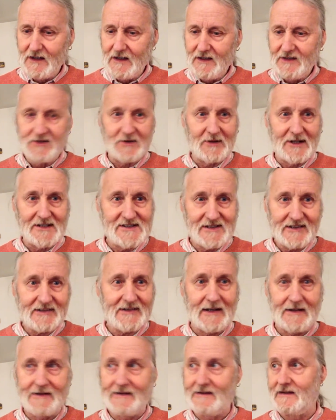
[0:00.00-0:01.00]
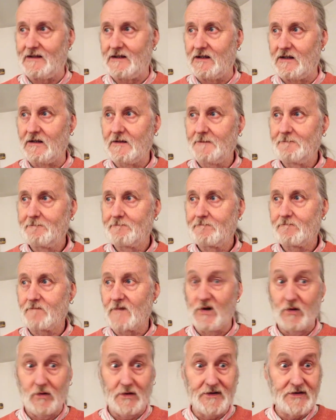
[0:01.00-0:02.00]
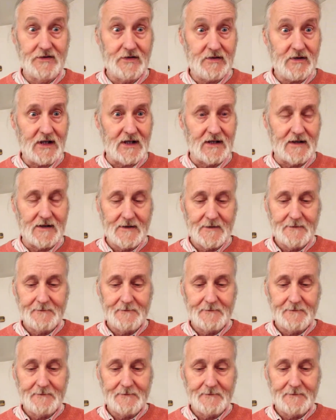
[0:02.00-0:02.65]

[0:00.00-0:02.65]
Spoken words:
So I just had to go and do it.